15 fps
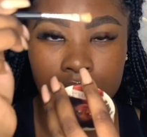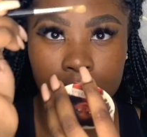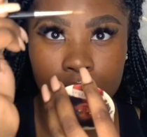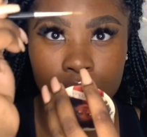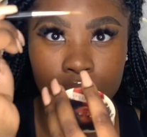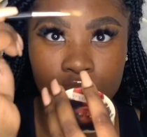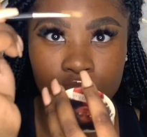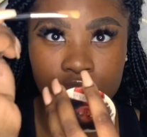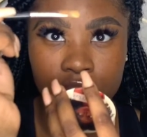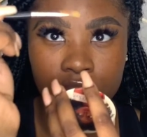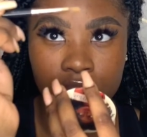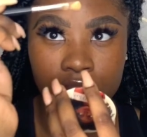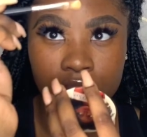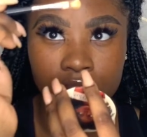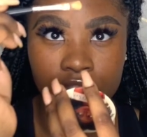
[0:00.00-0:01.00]
brush that I
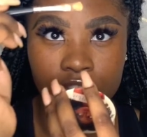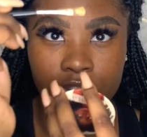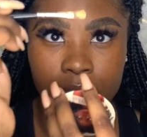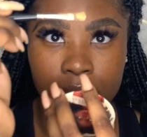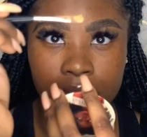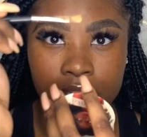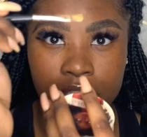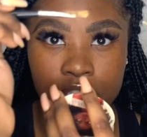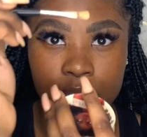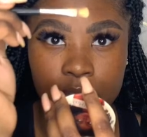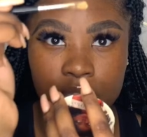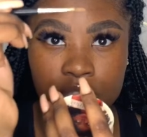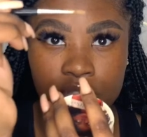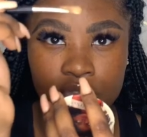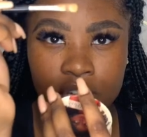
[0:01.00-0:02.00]
got from
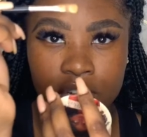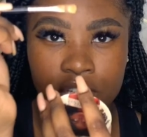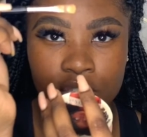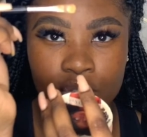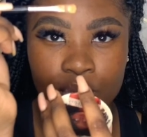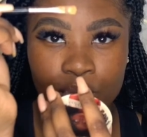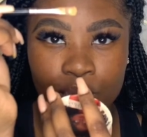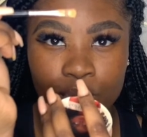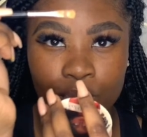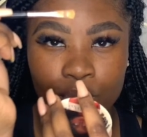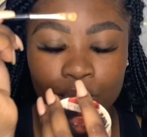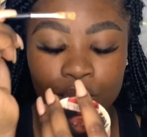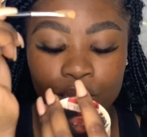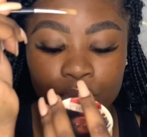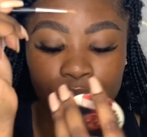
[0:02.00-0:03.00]
AliExpress, if you guys are
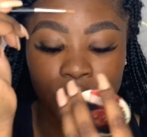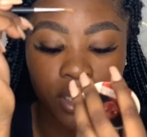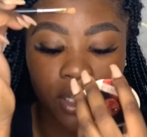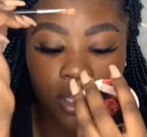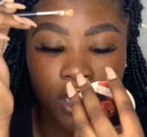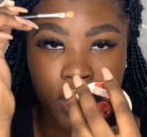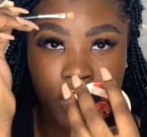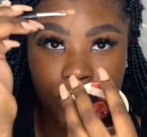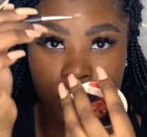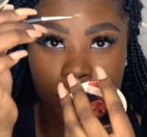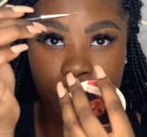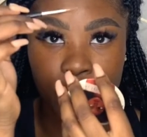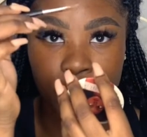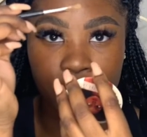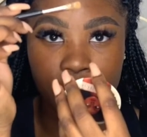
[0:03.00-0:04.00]
wondering the
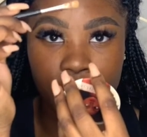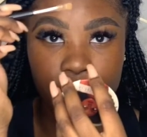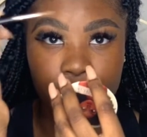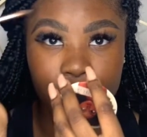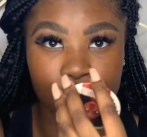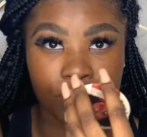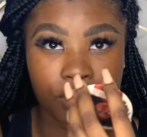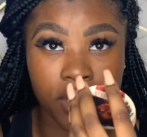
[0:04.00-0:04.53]
brushes I use.